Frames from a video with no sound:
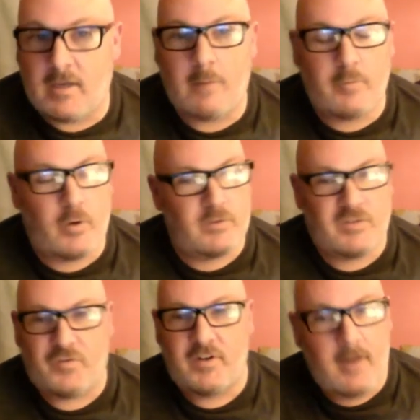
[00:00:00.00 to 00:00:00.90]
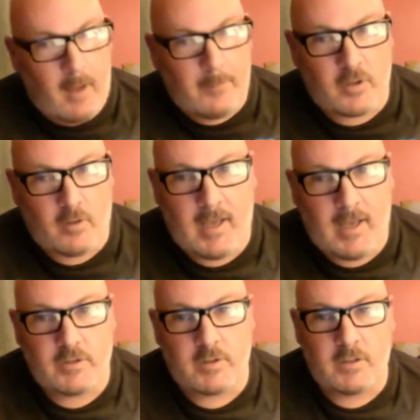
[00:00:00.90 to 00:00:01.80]
but was phenomenal at
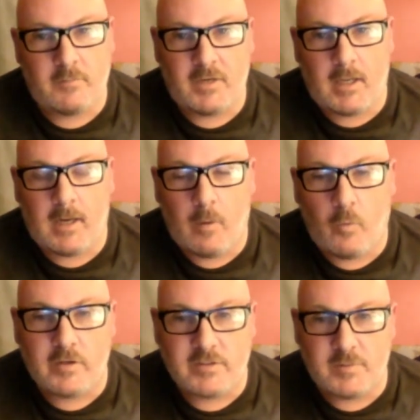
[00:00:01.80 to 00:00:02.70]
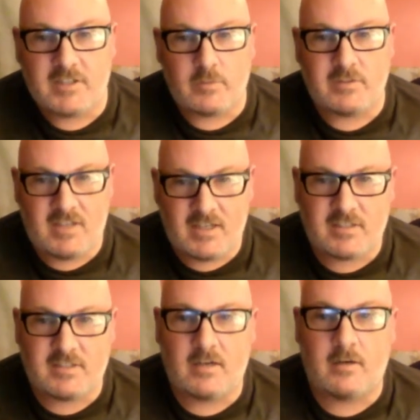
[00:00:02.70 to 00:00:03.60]
during the Monday Night Wars because it was
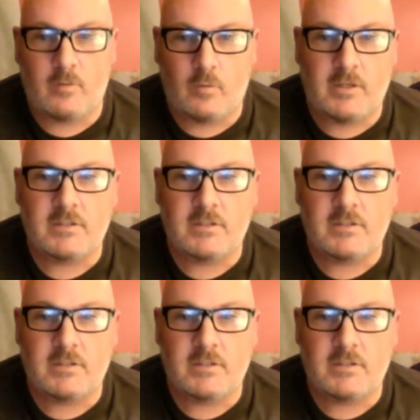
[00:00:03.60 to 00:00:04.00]
necessary was